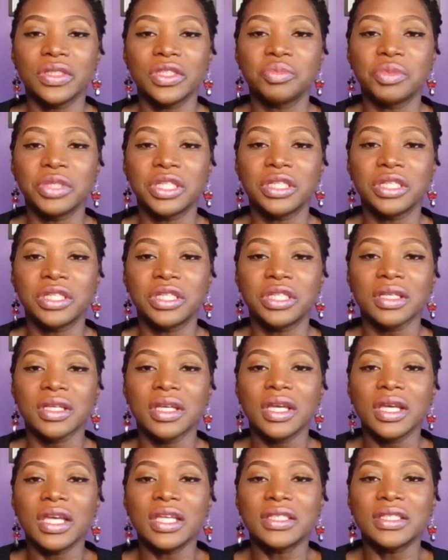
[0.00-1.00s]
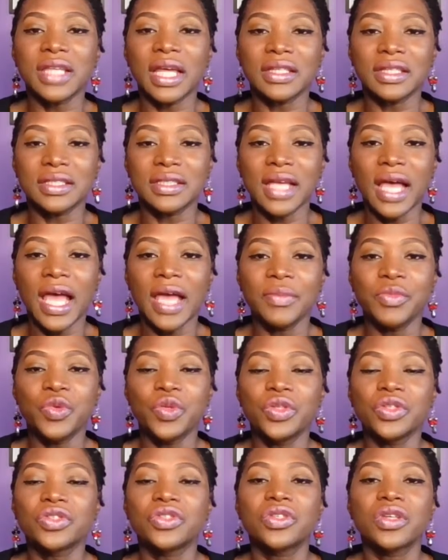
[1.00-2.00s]
because it's at the time you
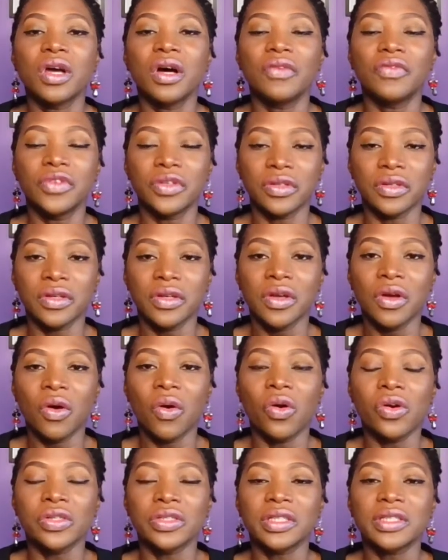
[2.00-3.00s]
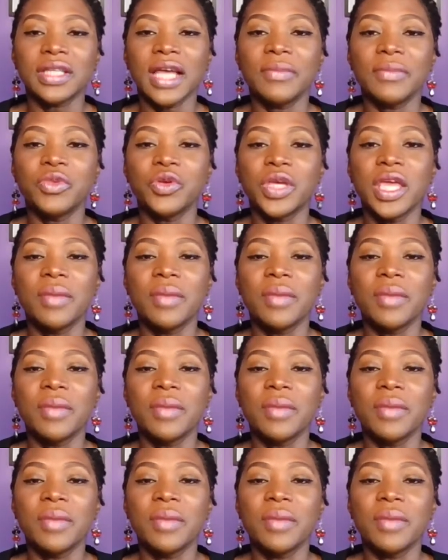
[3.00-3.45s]
discover or the time you